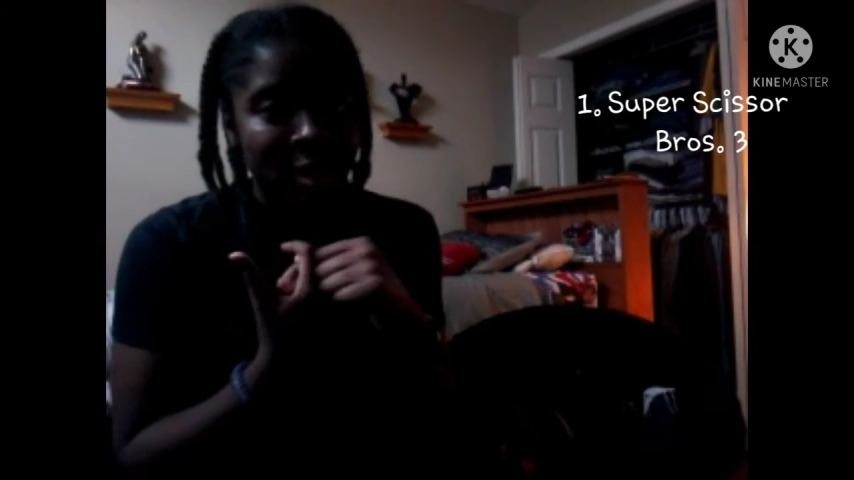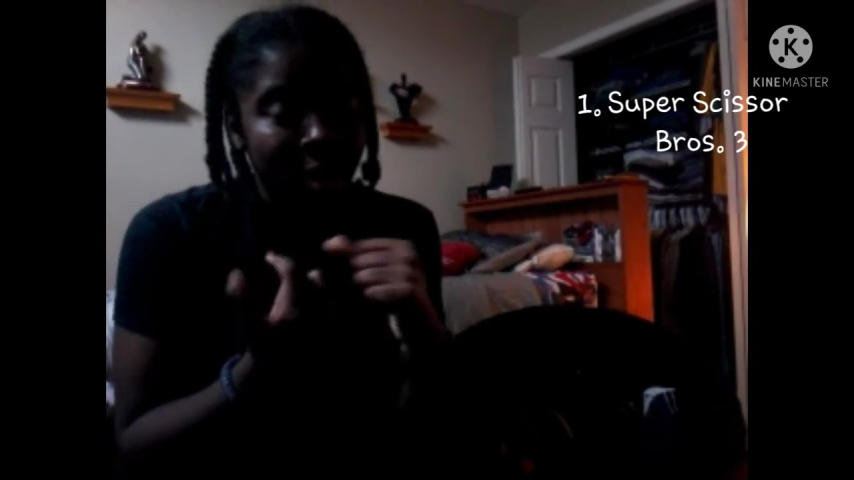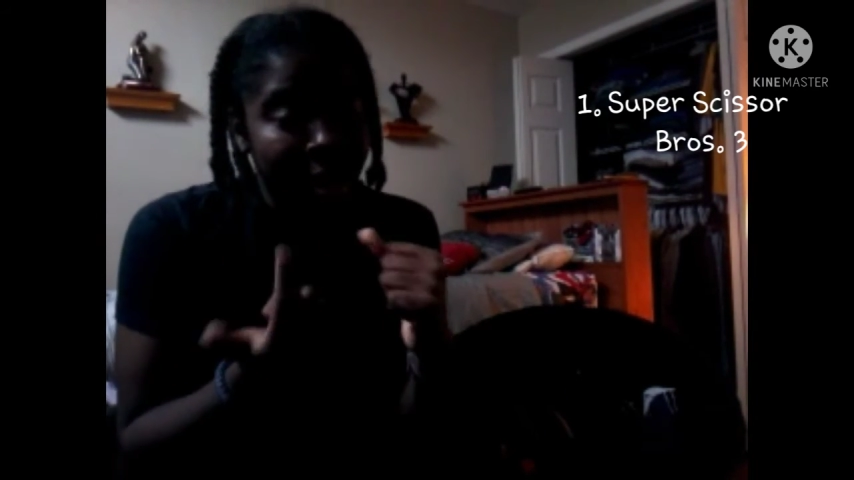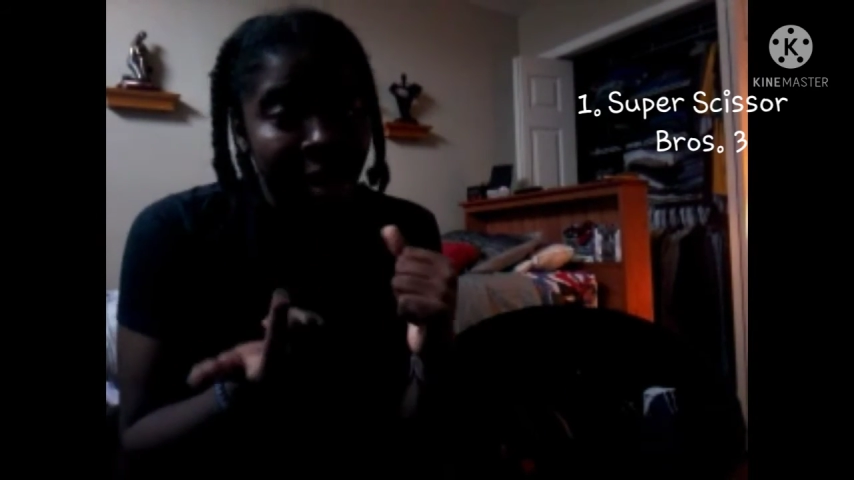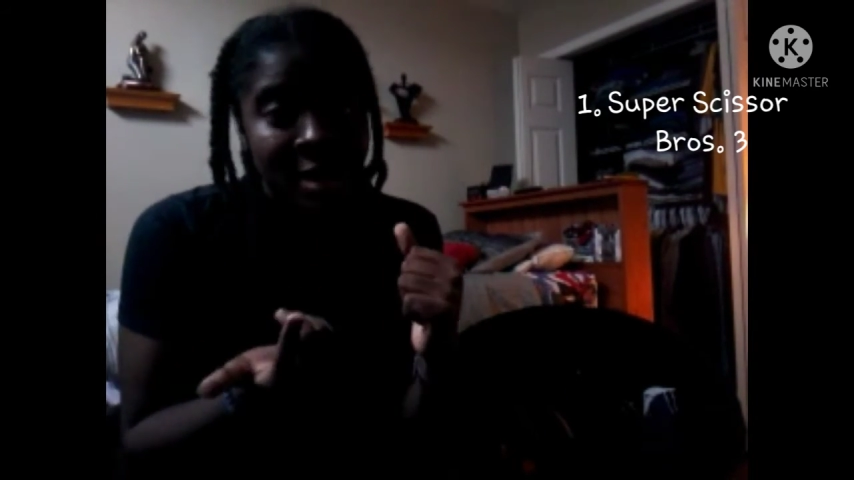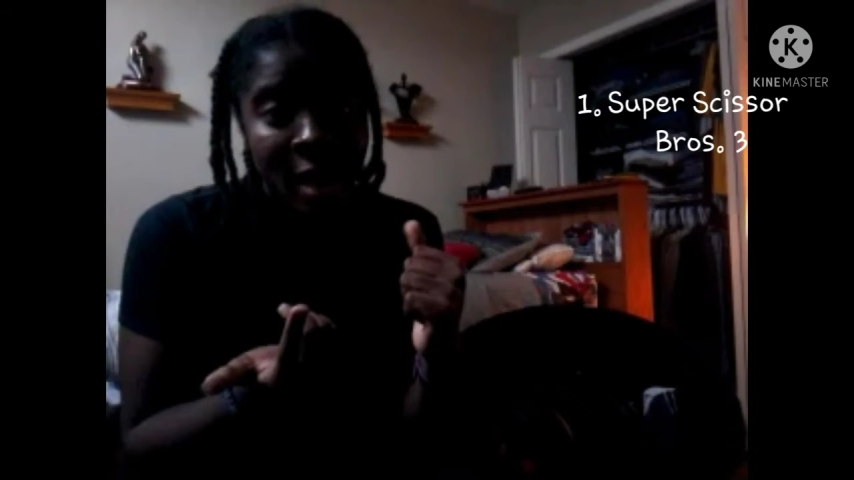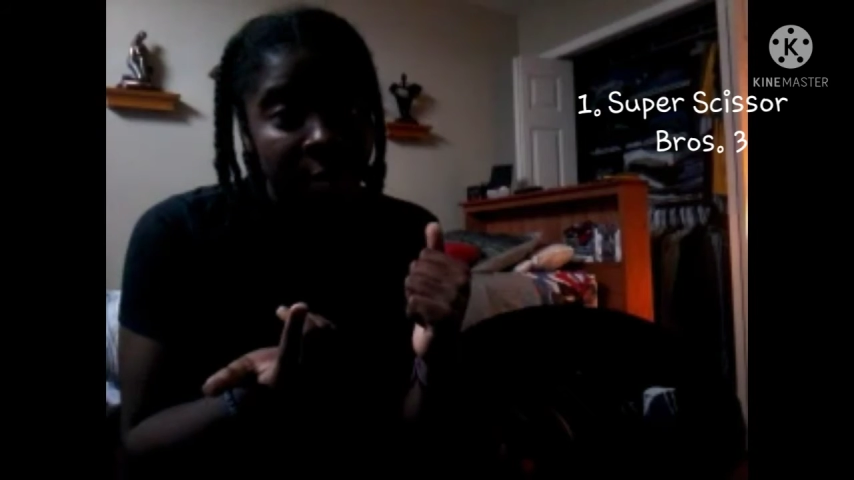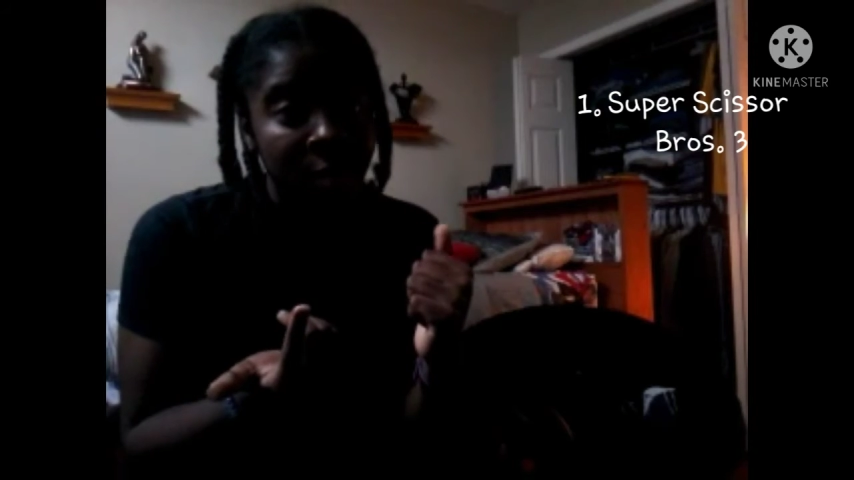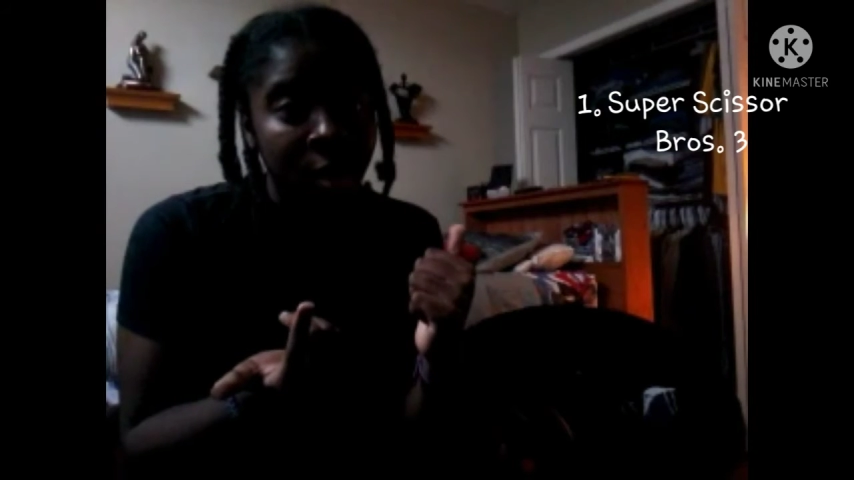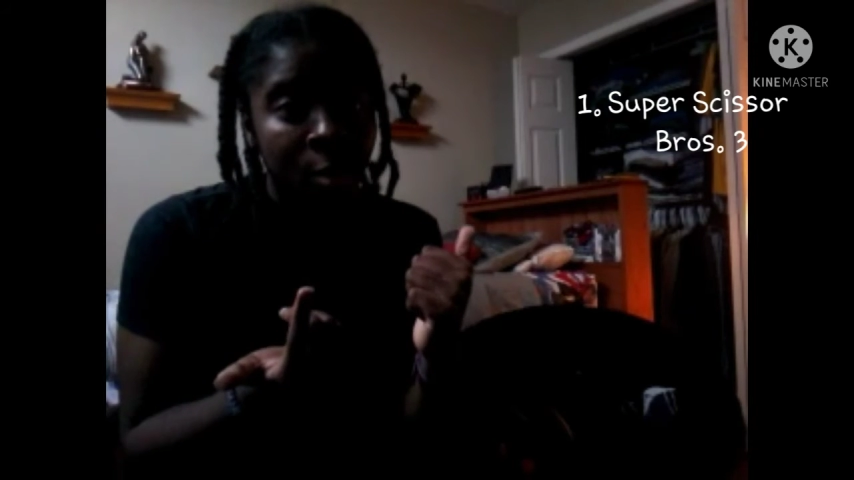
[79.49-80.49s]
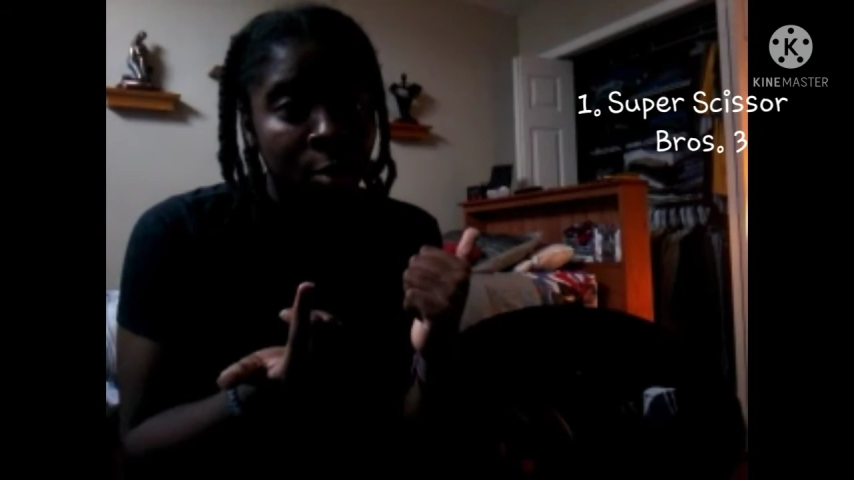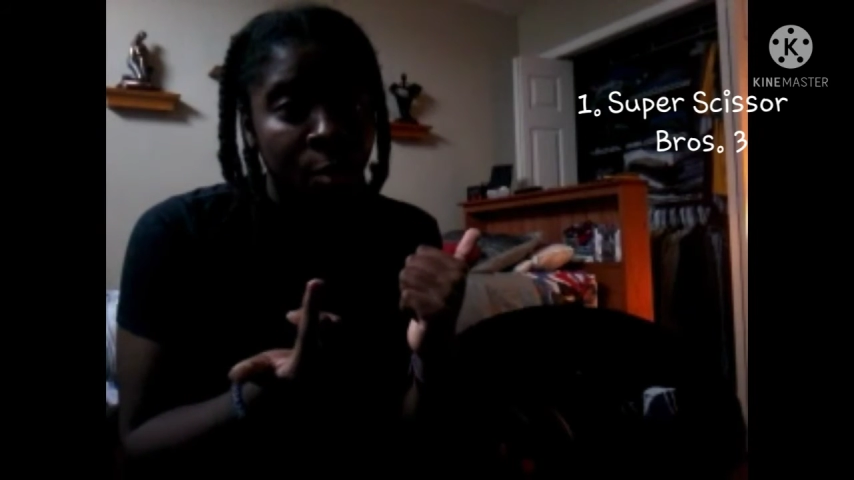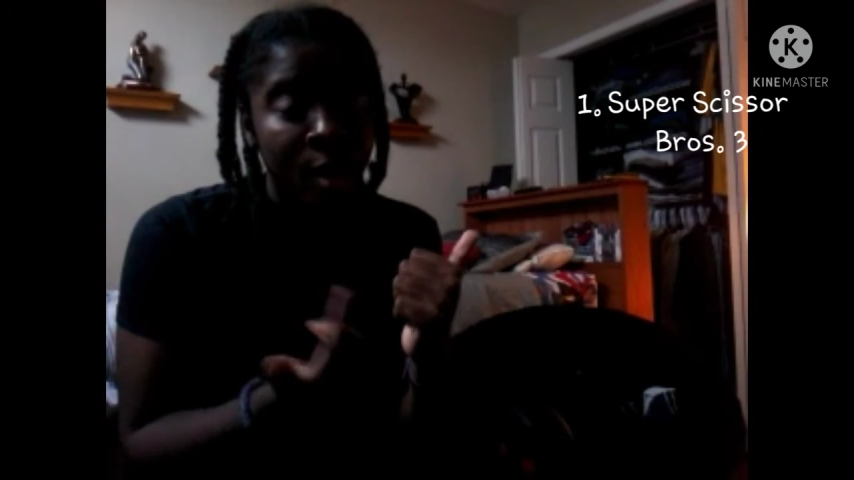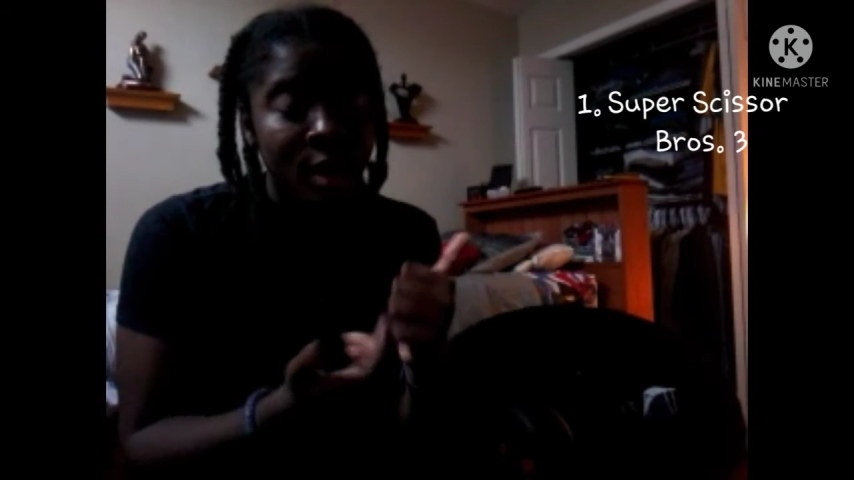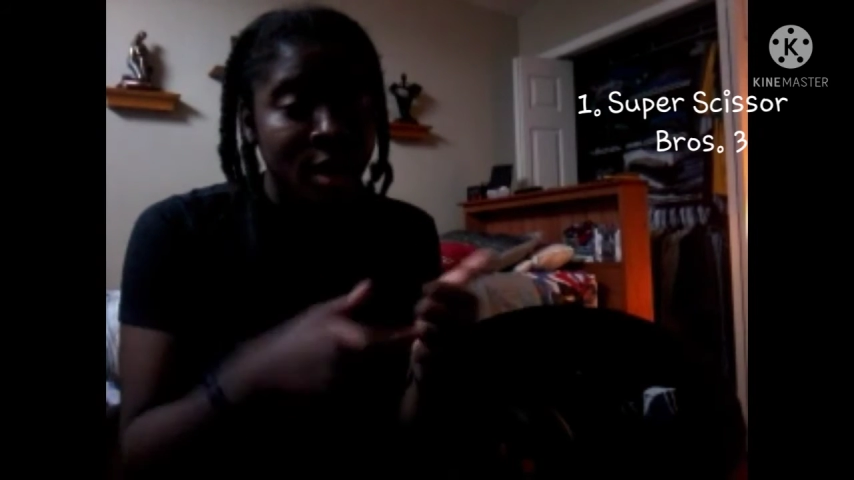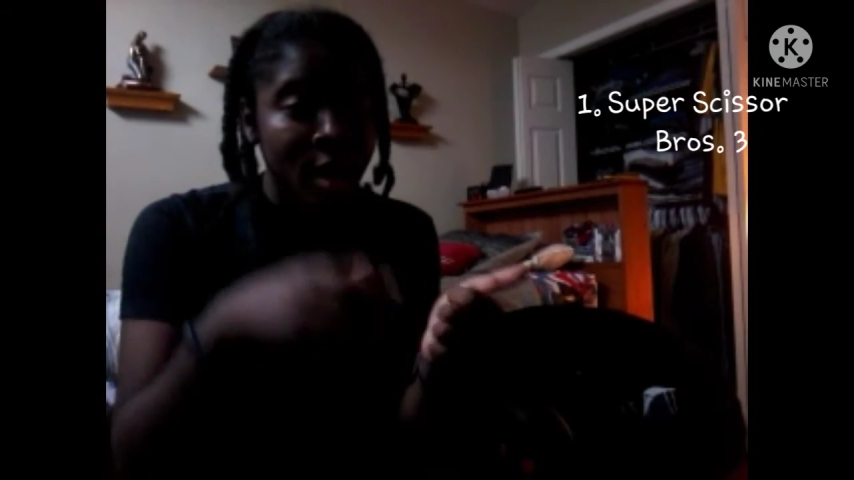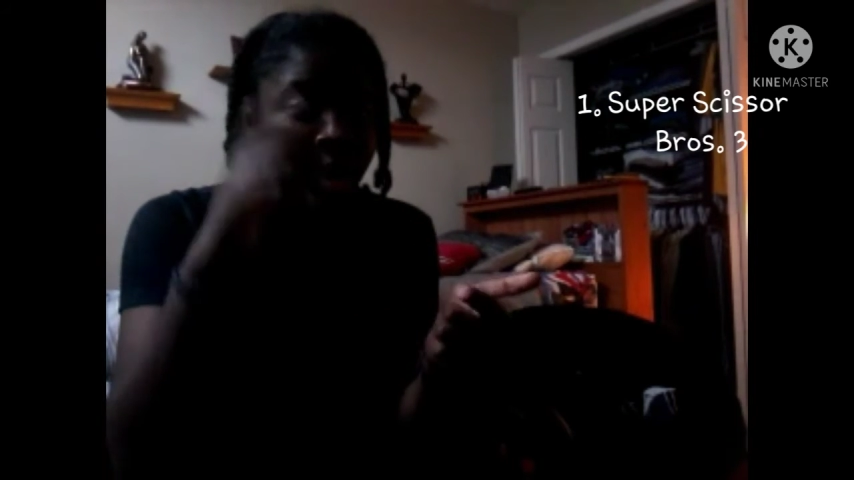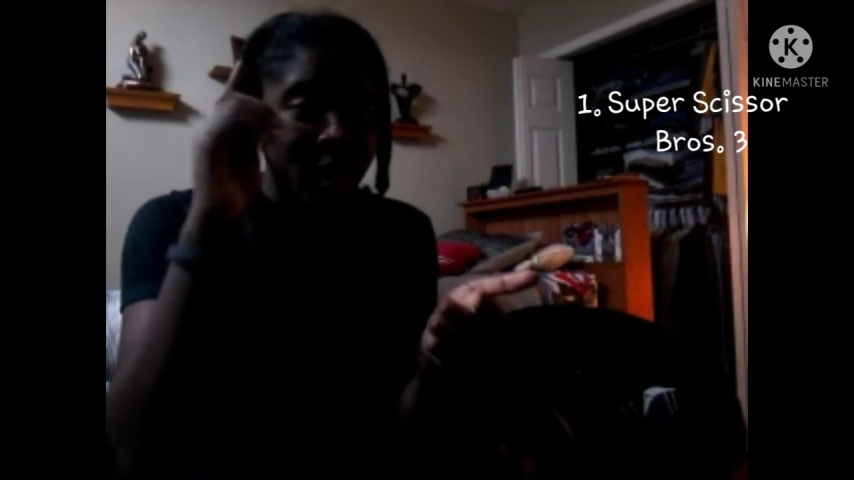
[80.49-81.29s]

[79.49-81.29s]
and I'd hate to have that go to waste.